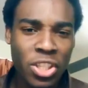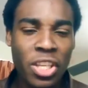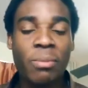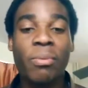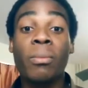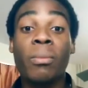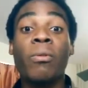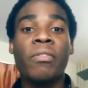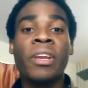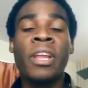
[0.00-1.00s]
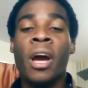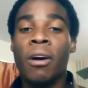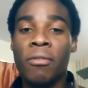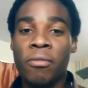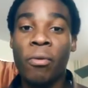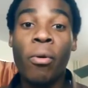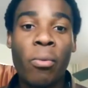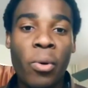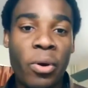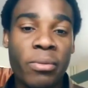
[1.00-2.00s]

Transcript: keep on moving forward.